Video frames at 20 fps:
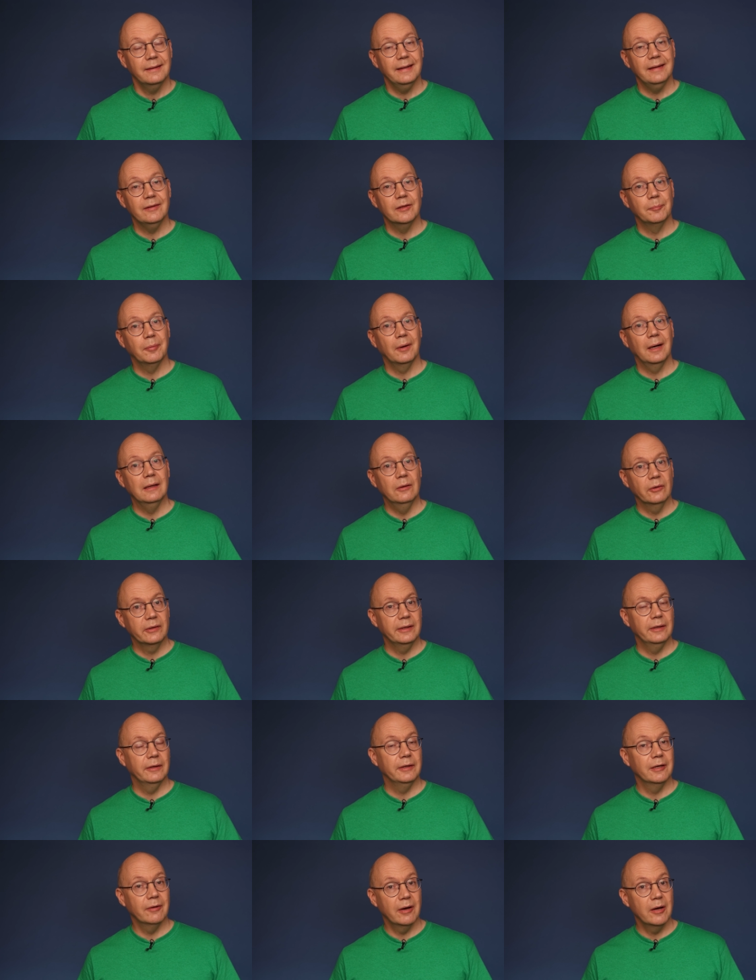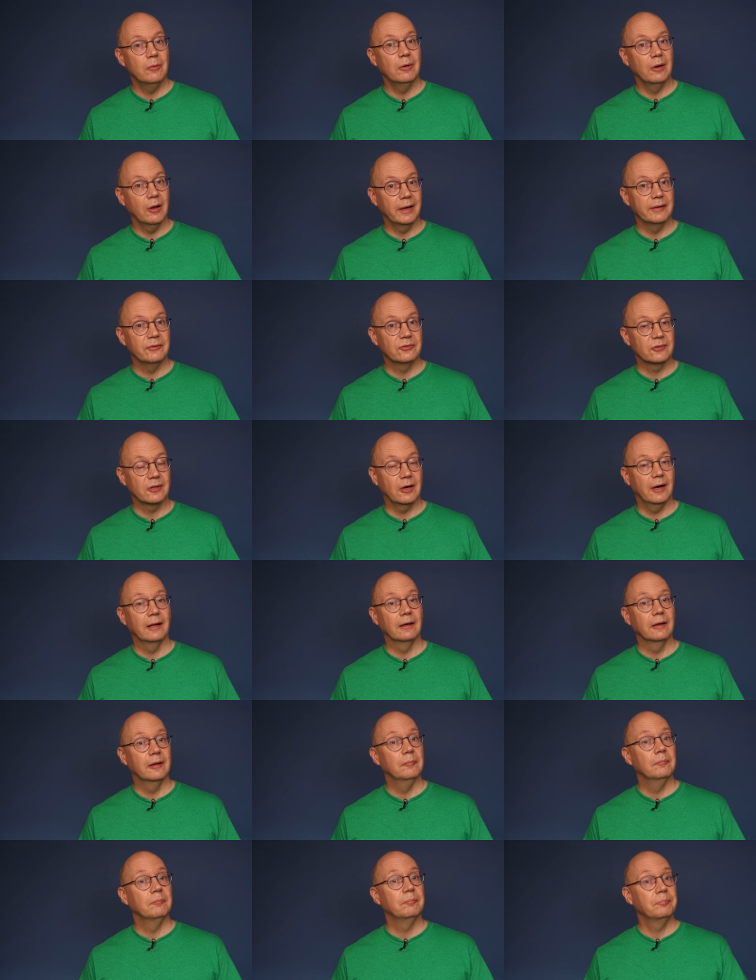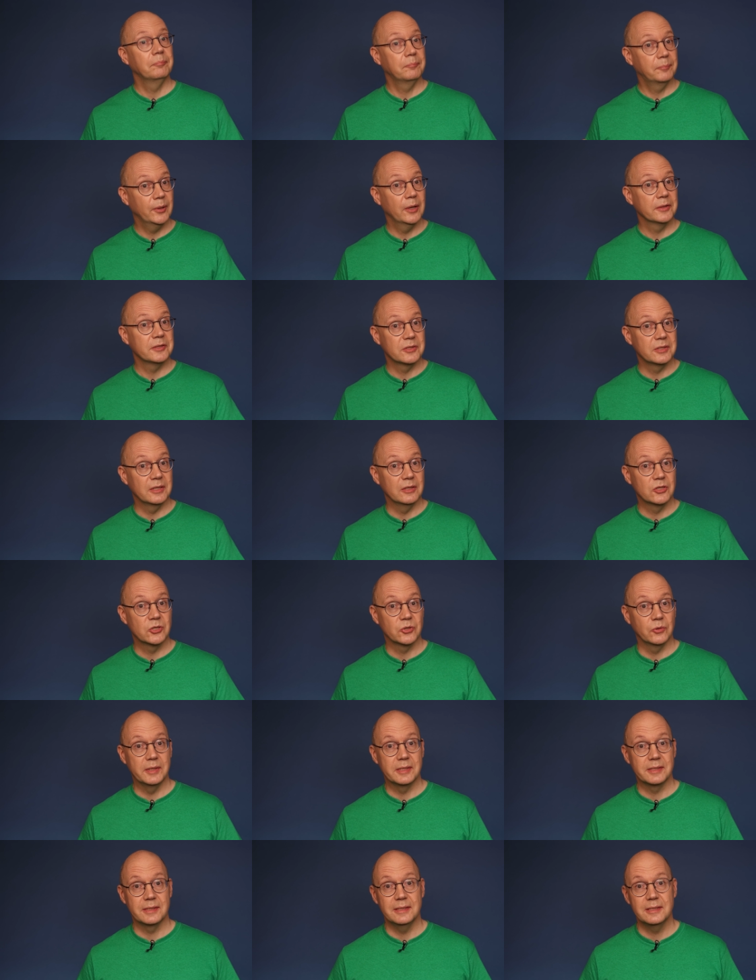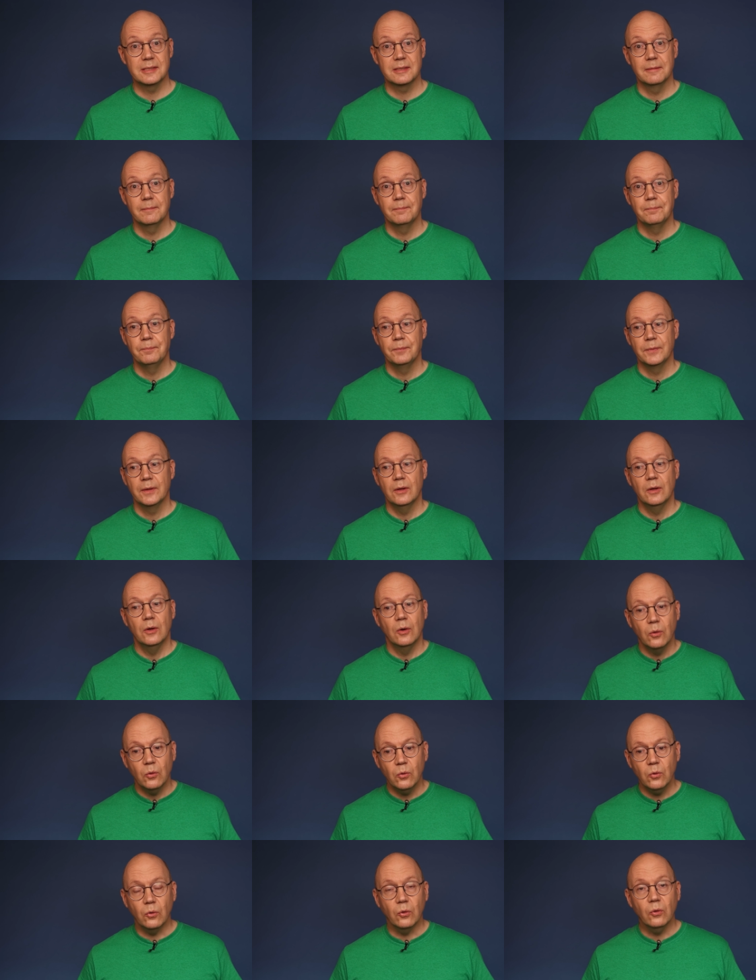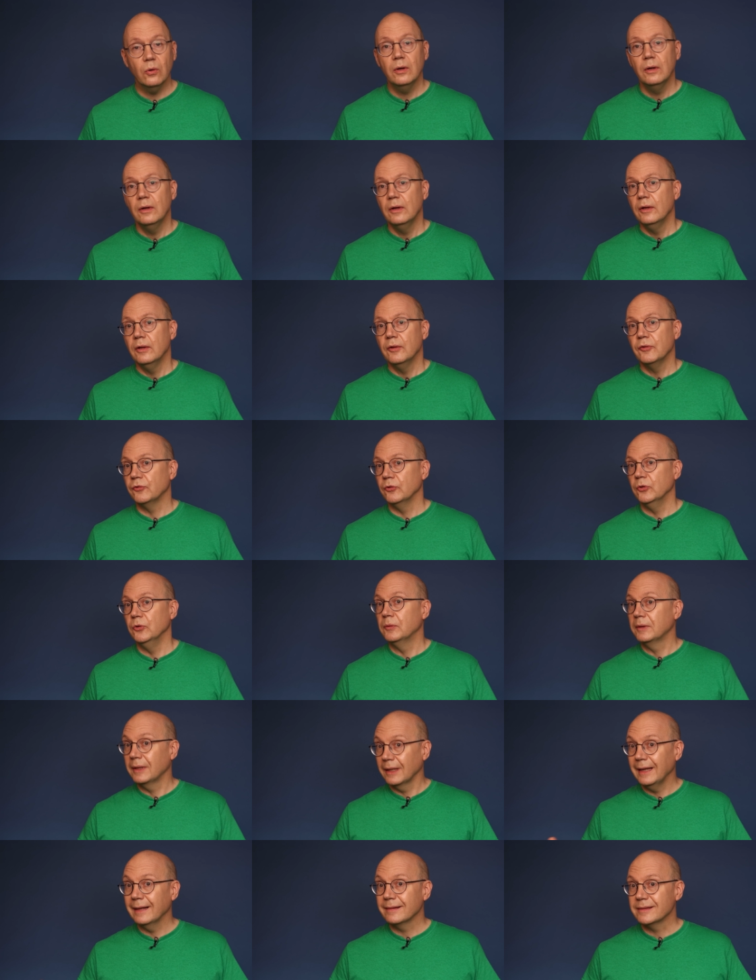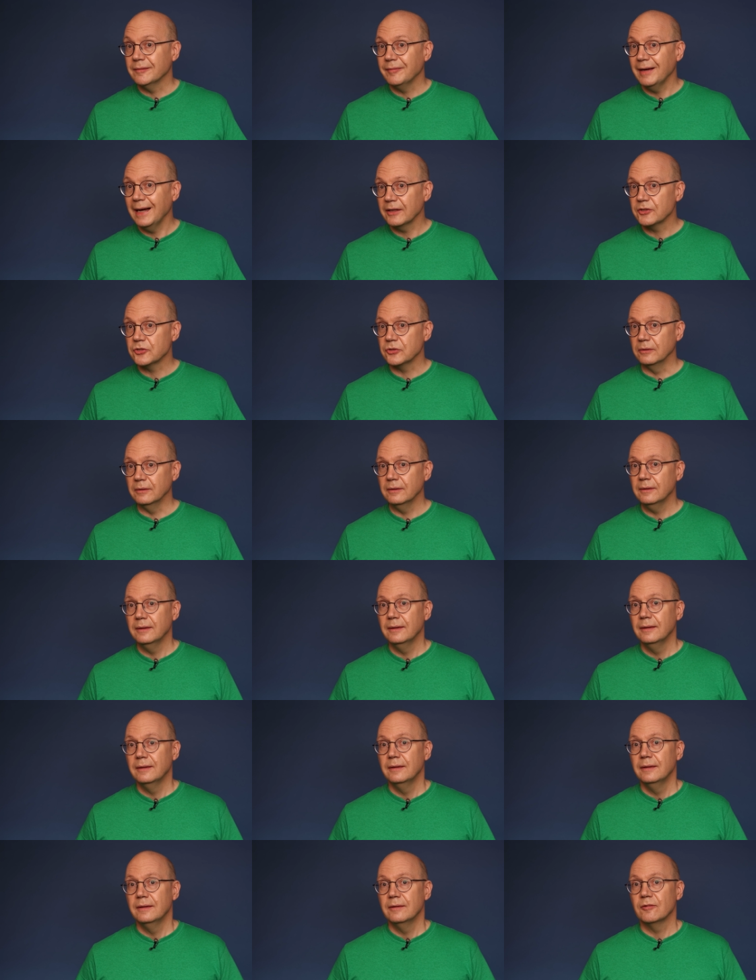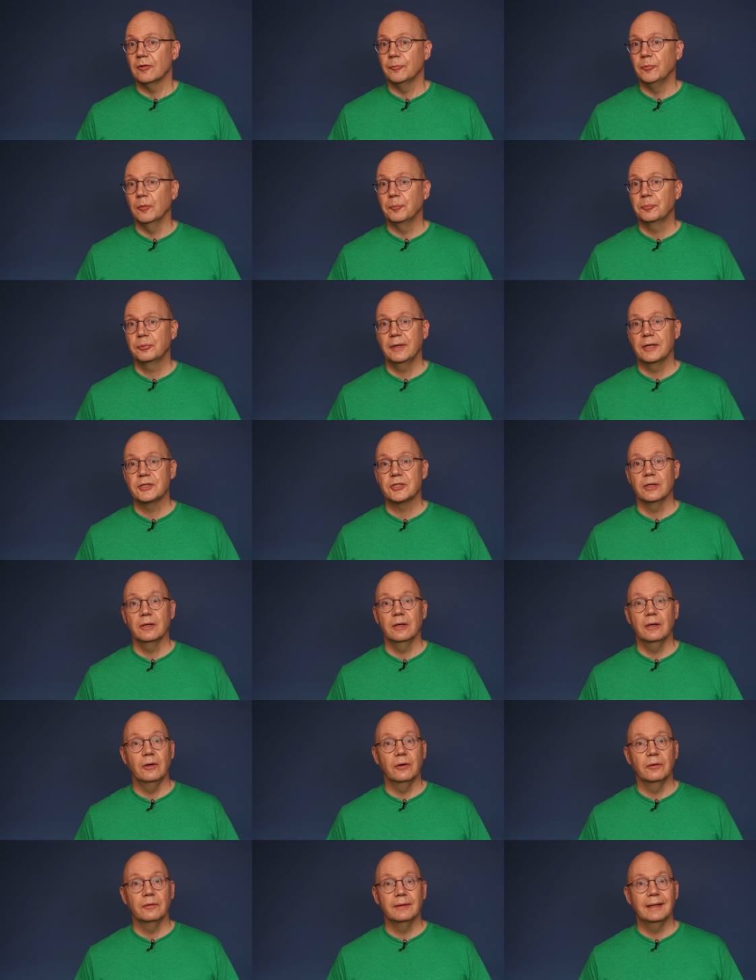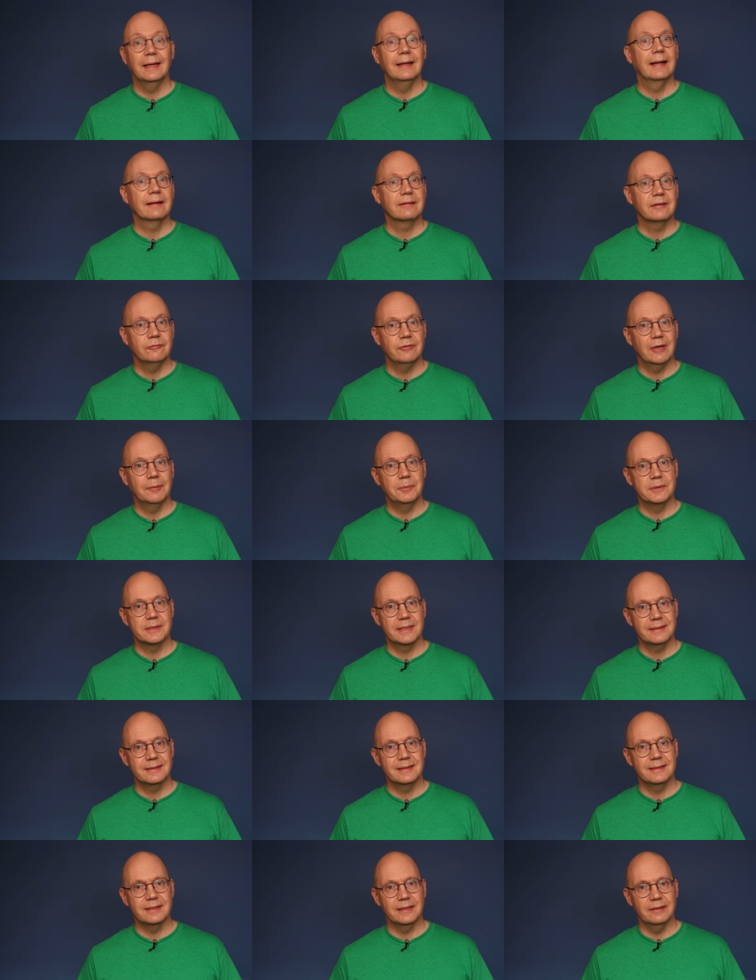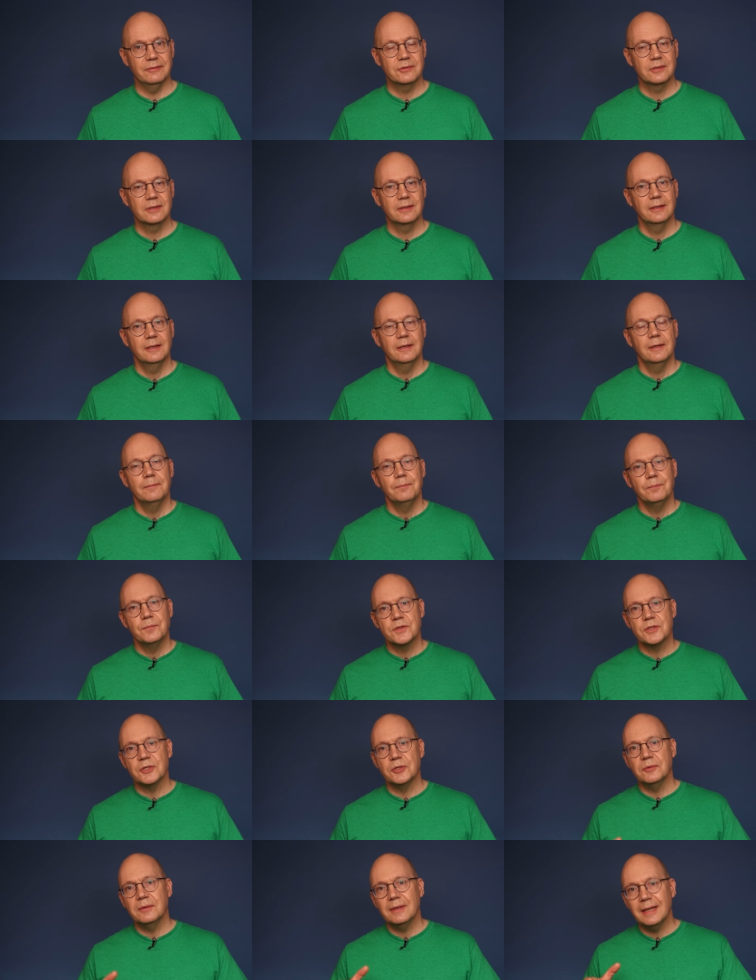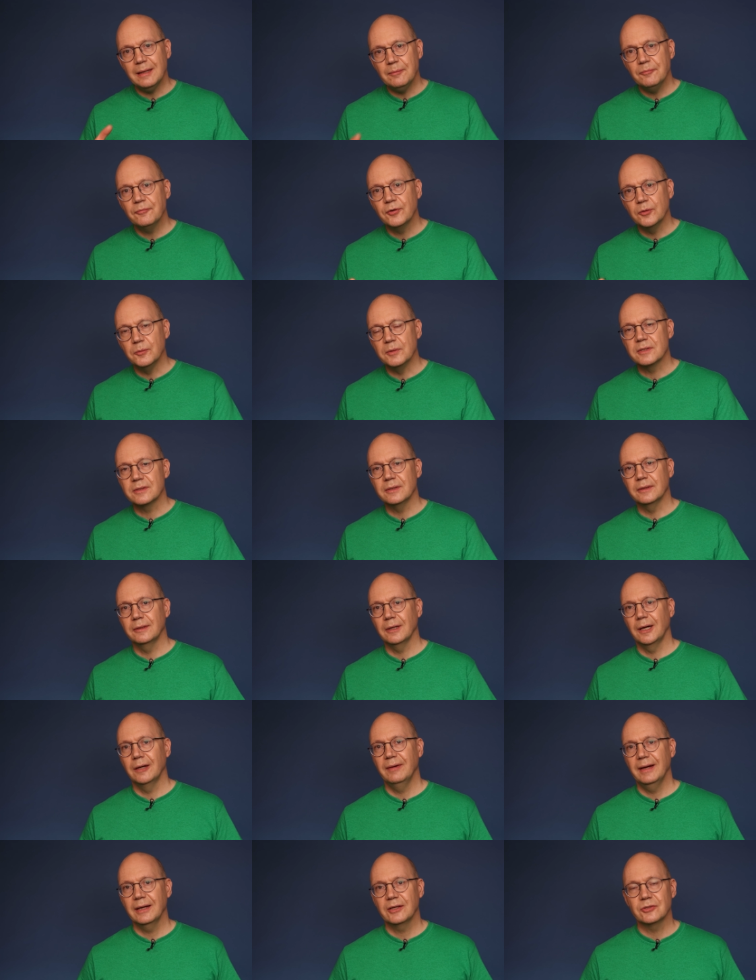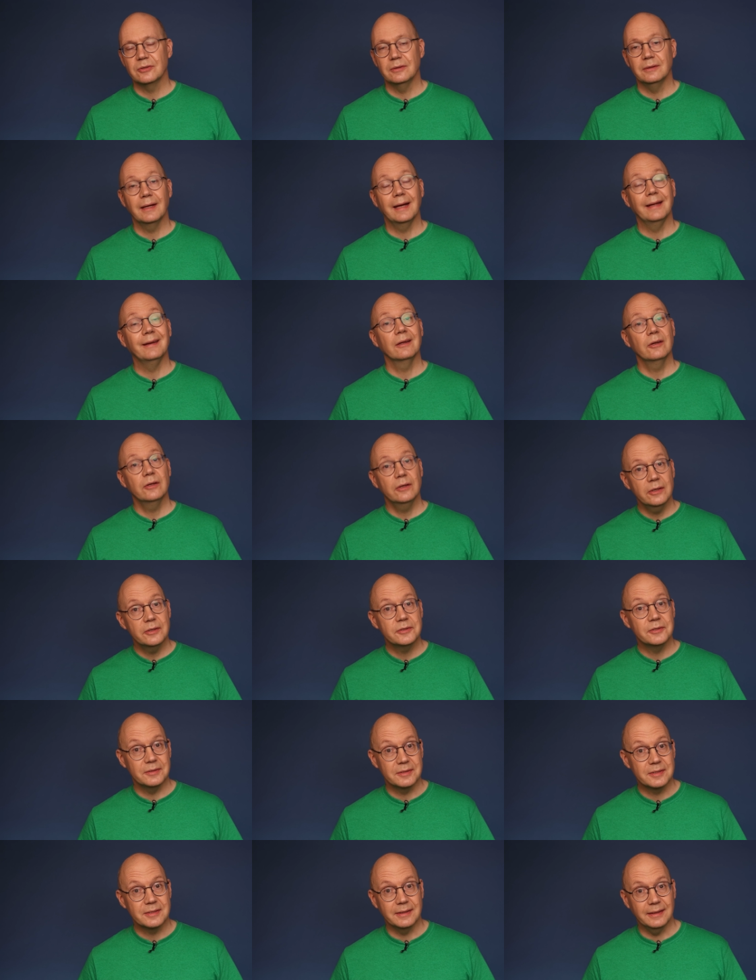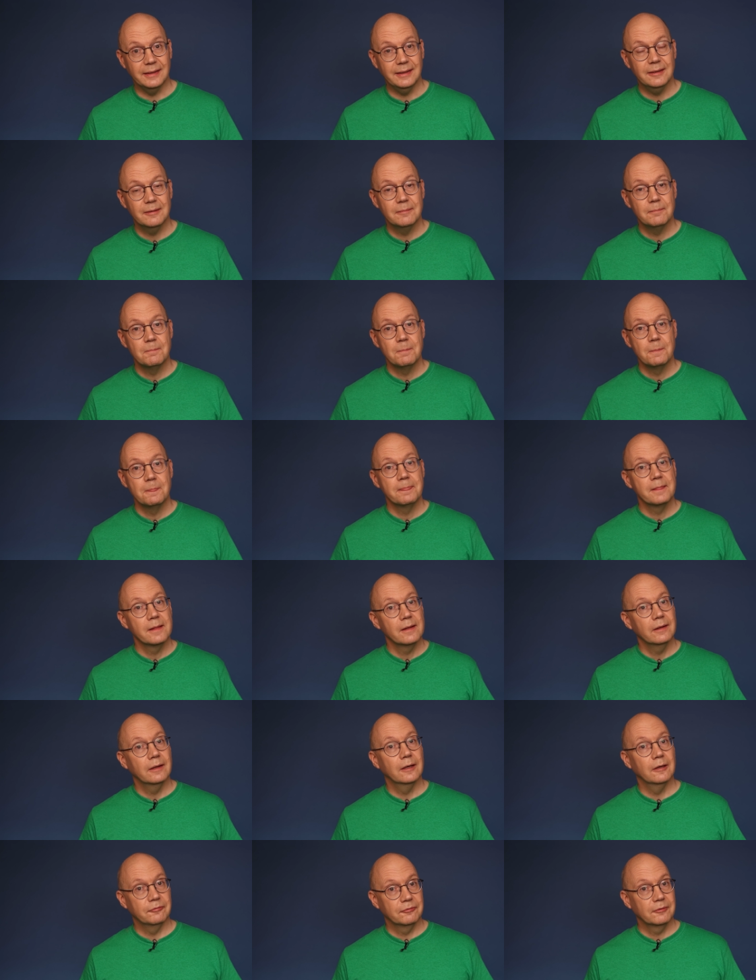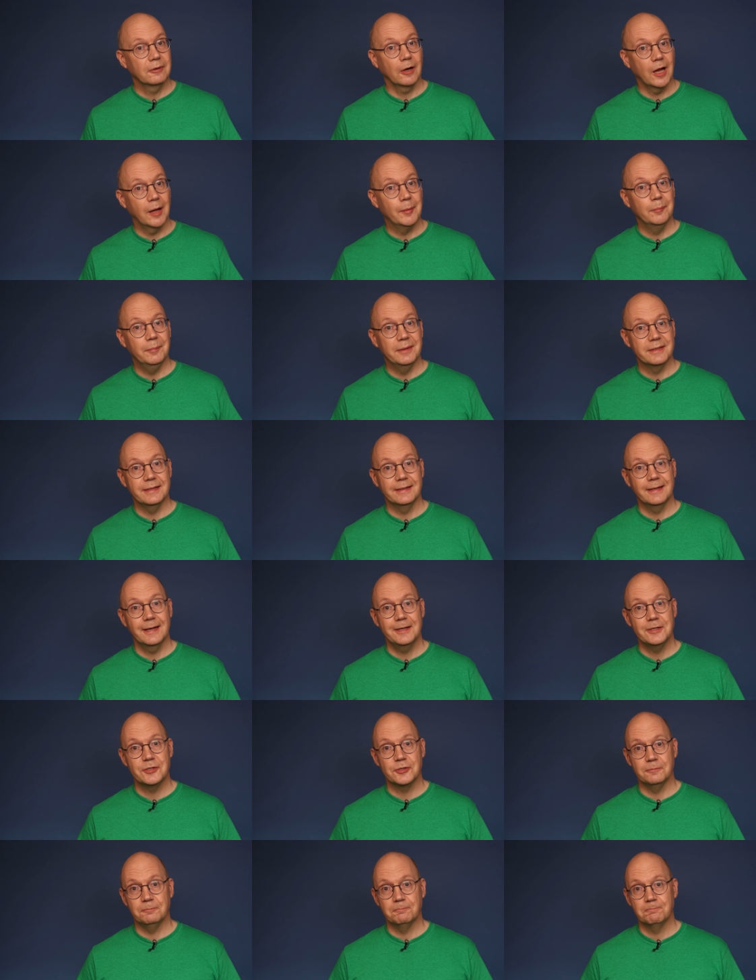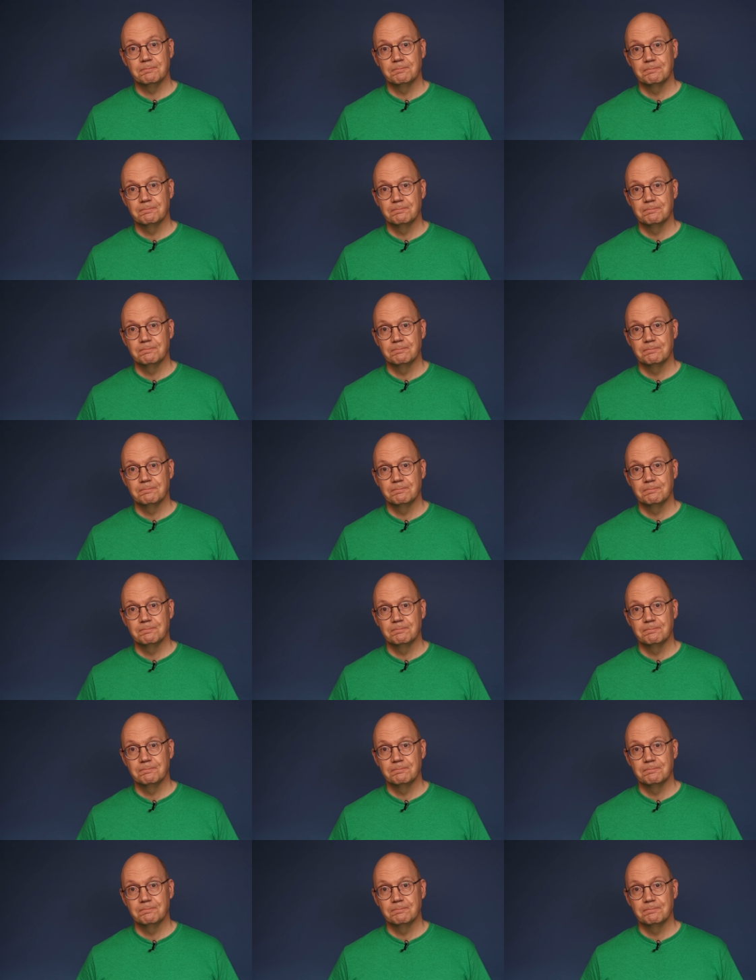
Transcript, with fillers: either by looking at your own lifestyle and purchasing choices, or through collective action to put pressure on elected representatives to influence the direction and urgency of climate mitigation.